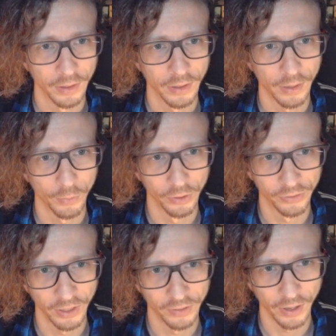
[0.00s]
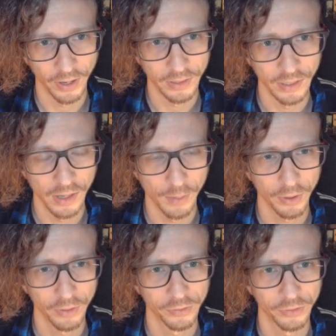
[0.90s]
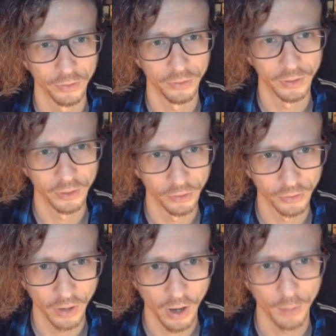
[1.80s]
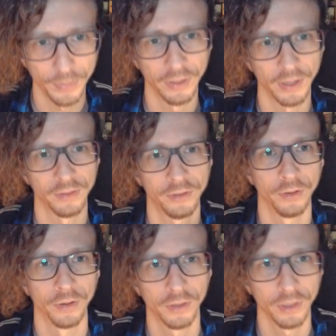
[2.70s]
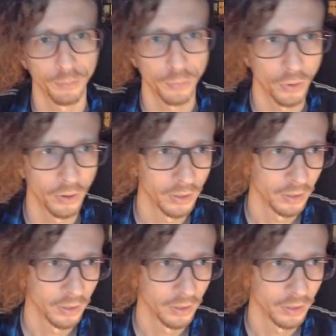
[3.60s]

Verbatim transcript: where it says ID number. So you can just copy that to your clipboard,